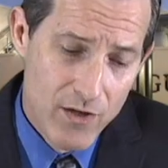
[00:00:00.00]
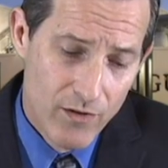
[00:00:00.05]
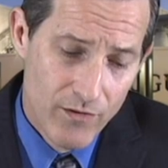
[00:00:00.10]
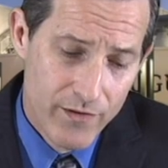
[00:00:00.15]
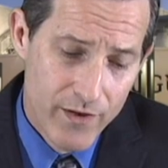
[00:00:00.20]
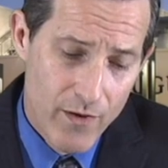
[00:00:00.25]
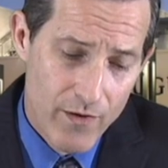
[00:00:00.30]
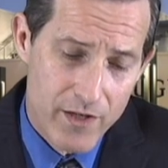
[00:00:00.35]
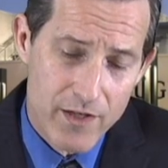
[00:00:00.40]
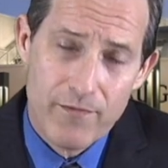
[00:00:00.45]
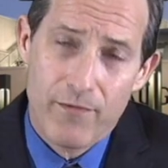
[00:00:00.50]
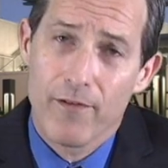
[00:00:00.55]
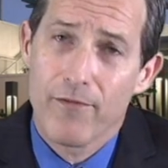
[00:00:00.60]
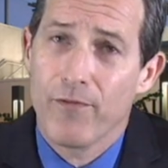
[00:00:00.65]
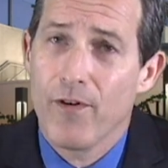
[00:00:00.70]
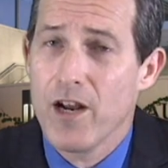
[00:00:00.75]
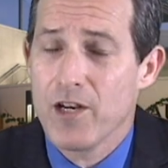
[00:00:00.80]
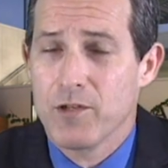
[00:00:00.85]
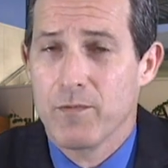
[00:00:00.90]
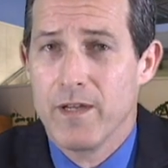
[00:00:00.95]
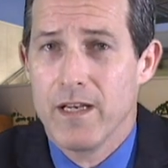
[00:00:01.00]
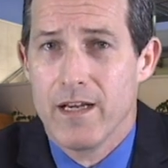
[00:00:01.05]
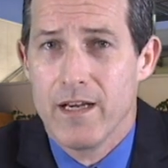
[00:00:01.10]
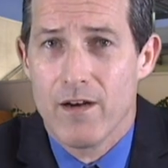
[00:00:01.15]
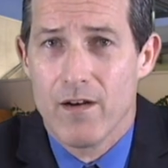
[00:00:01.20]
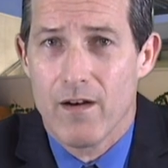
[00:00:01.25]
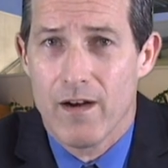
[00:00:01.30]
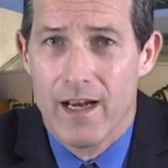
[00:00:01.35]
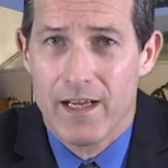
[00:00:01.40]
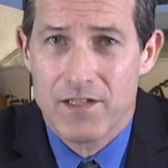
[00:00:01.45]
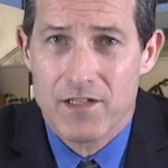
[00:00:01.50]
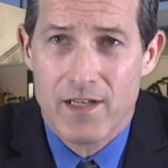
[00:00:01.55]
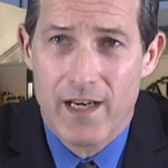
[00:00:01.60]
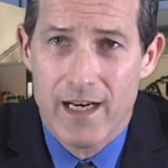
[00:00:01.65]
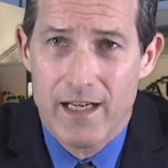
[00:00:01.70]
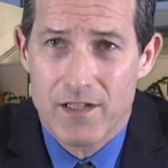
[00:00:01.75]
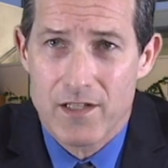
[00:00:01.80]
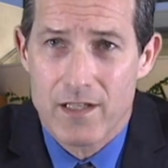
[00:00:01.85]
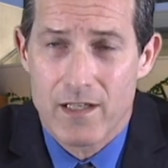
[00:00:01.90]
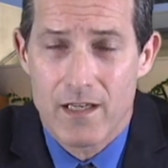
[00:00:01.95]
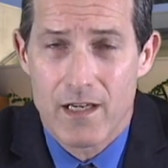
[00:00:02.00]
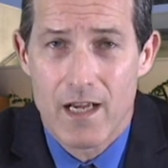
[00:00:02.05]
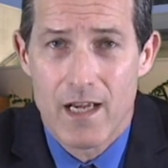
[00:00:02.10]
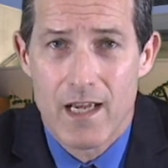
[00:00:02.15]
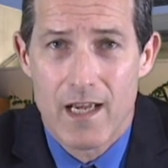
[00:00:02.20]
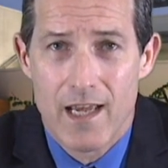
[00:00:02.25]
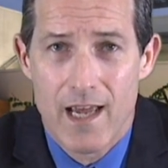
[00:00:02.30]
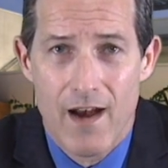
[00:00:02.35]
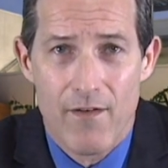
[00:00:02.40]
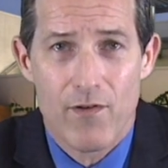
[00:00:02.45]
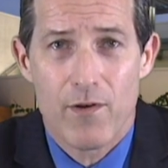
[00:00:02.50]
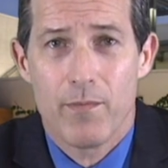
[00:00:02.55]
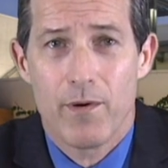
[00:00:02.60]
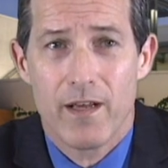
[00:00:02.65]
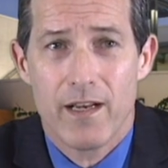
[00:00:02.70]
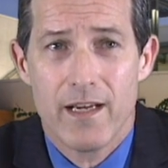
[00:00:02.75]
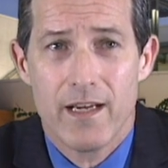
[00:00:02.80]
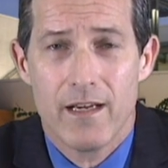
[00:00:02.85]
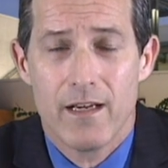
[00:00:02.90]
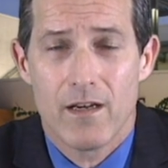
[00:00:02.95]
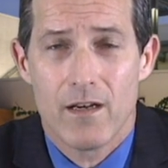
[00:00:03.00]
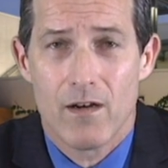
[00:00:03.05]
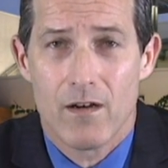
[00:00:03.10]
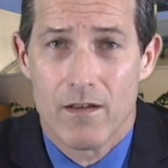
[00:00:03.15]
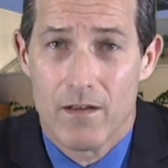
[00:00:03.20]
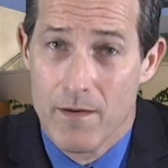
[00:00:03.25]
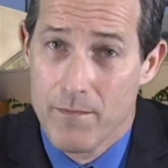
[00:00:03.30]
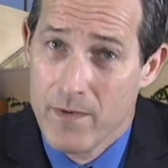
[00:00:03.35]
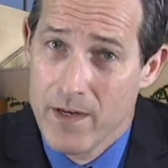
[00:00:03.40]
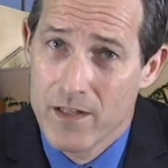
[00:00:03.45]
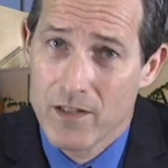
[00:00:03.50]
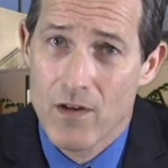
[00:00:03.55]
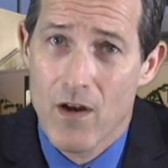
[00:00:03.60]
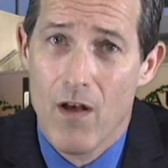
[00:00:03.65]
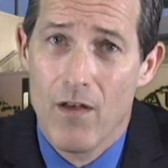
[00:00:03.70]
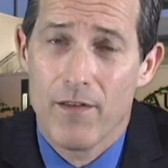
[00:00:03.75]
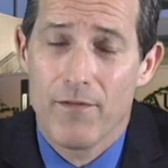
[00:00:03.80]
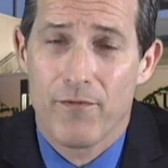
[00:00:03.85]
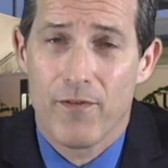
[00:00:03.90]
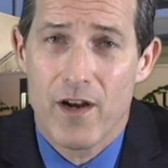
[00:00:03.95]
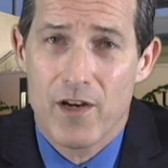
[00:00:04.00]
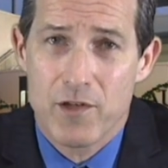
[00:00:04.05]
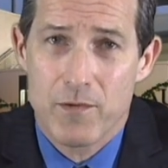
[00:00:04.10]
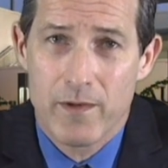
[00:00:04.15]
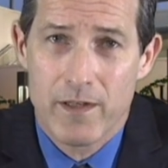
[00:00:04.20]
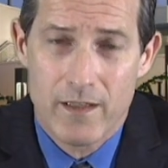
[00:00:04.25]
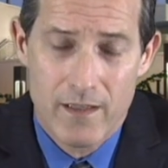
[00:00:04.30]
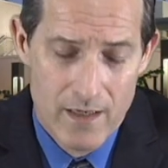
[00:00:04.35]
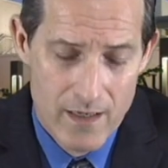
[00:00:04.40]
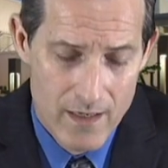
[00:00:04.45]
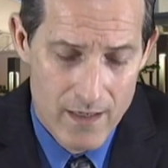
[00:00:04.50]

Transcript: you'll notice for freshmen here at Saints, everybody, that means all the freshmen,